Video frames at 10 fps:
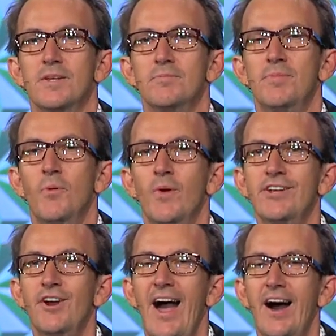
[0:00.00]
But when
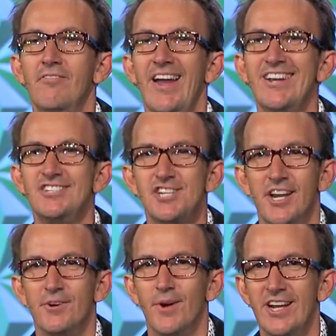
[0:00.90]
you have a
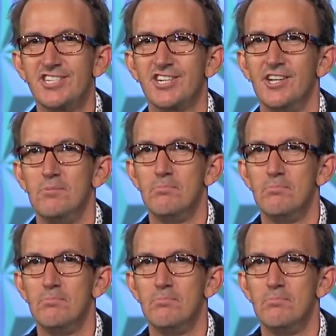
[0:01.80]
generational